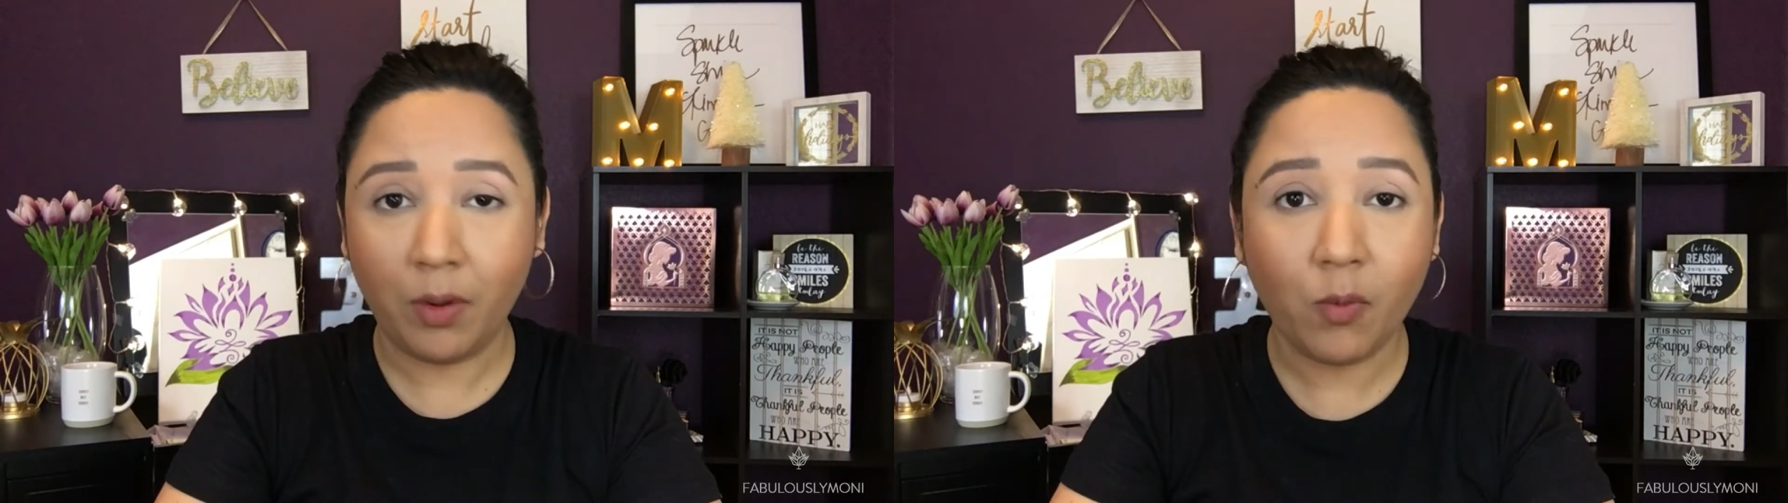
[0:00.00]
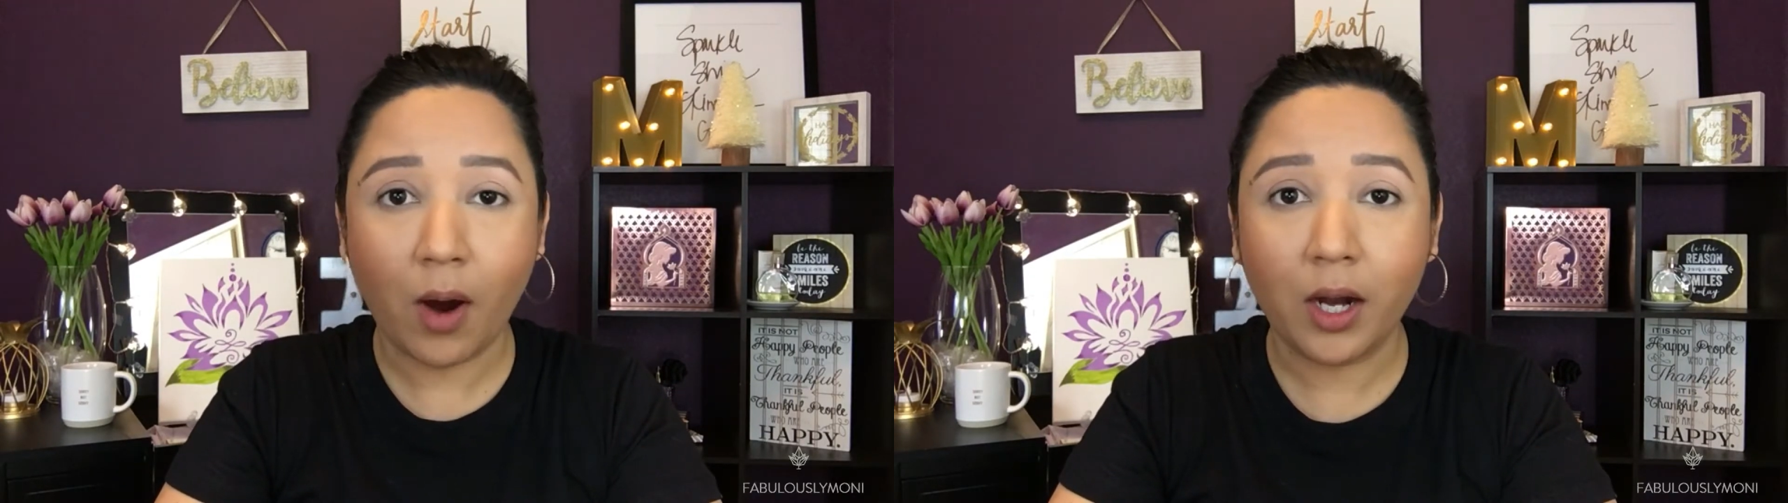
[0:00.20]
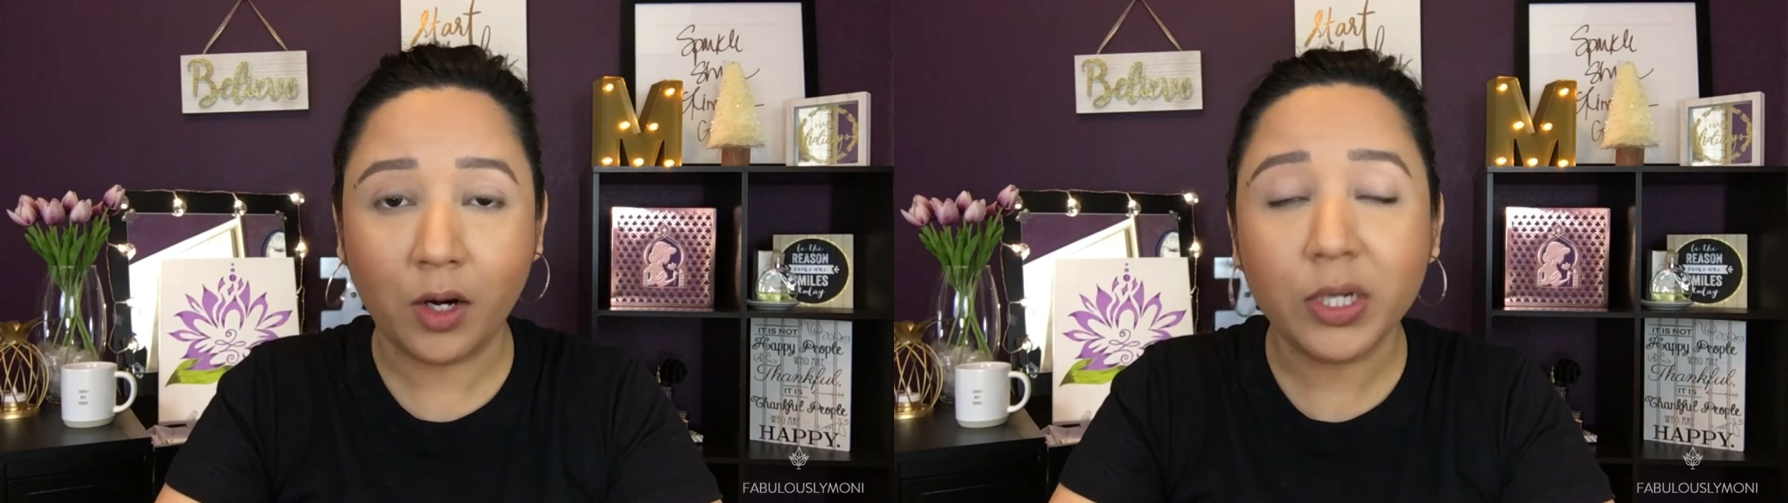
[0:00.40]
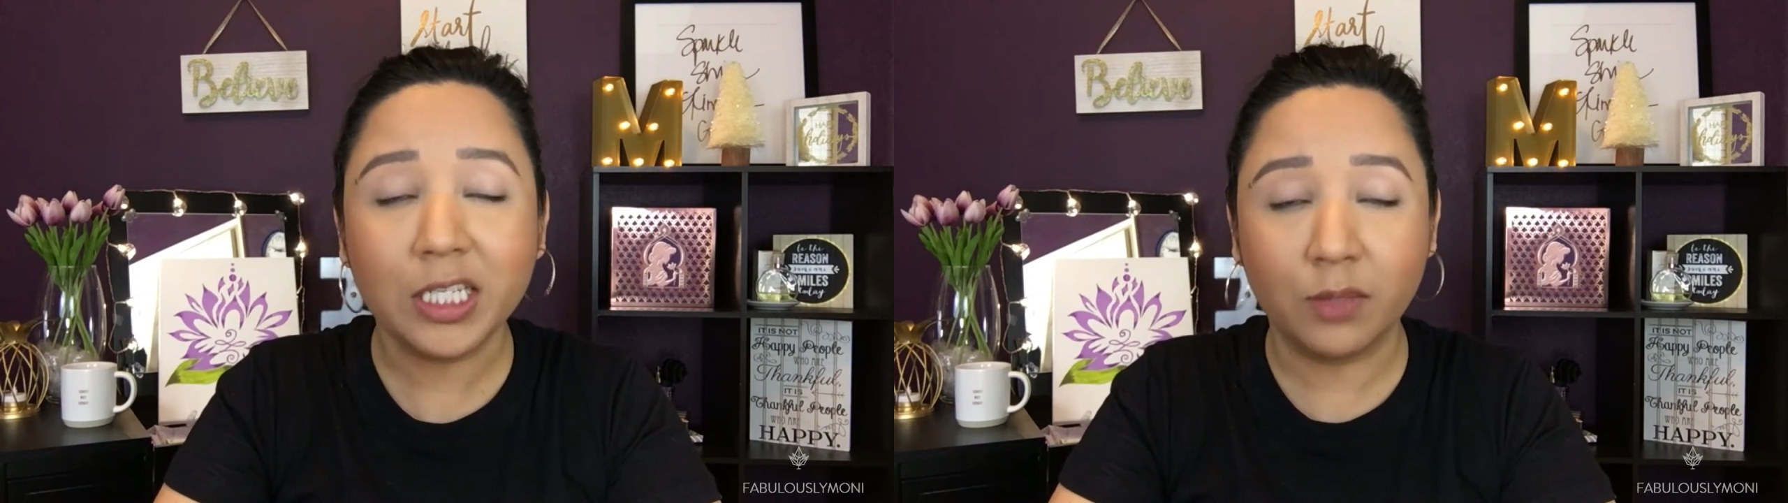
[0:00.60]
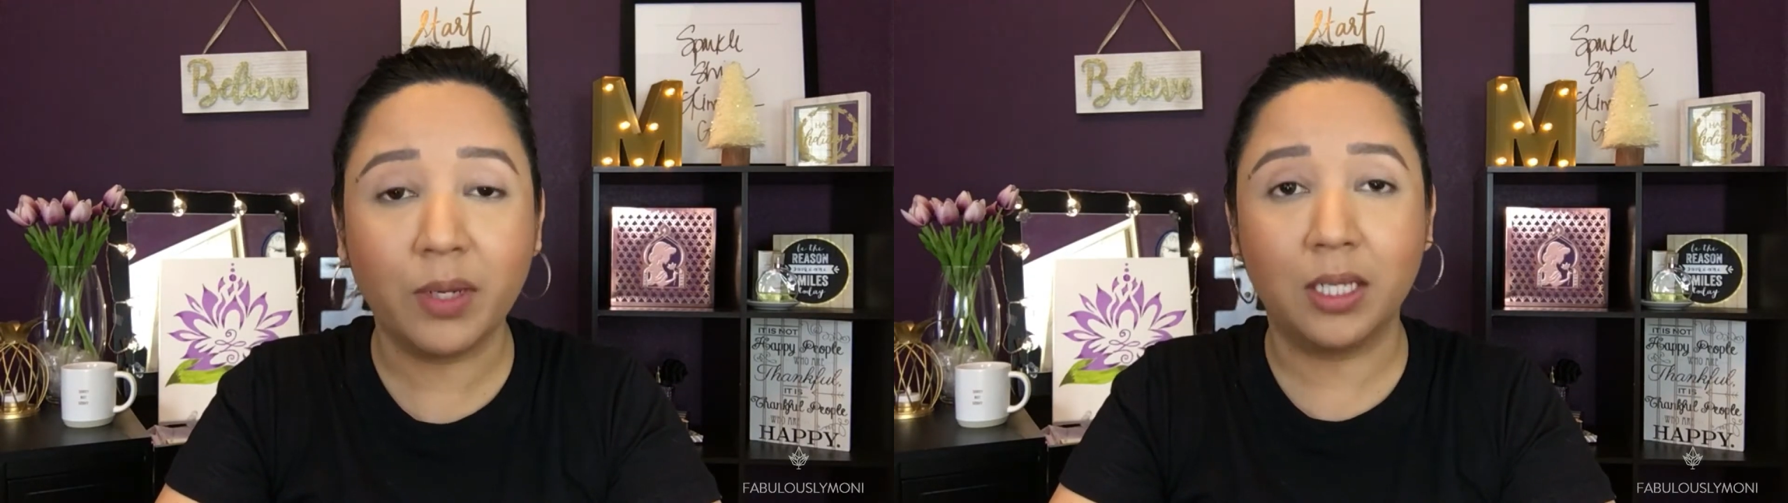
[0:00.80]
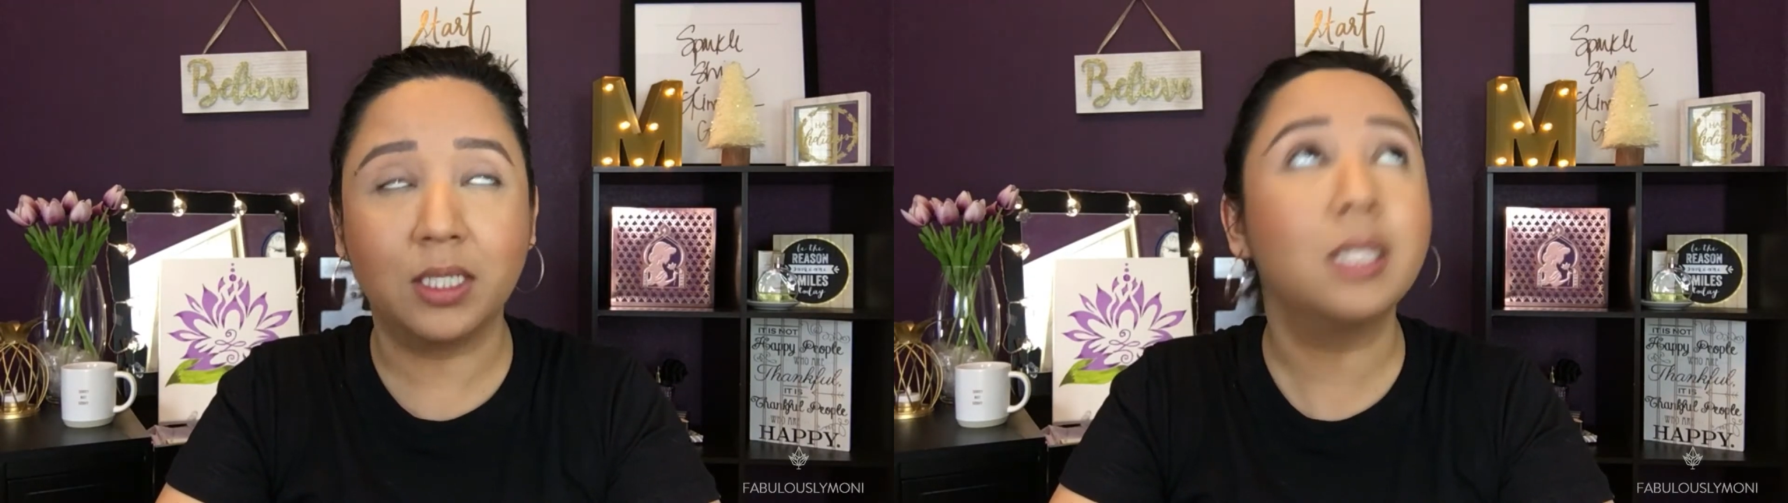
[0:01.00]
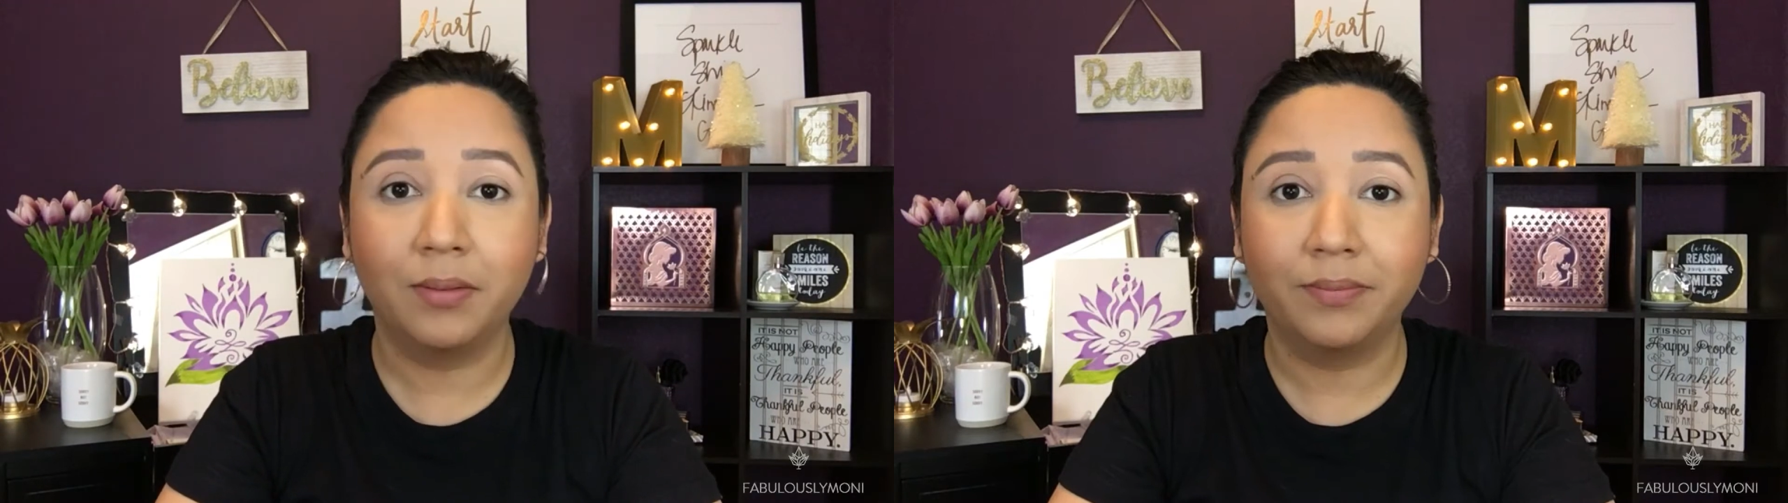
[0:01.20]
white Christmas?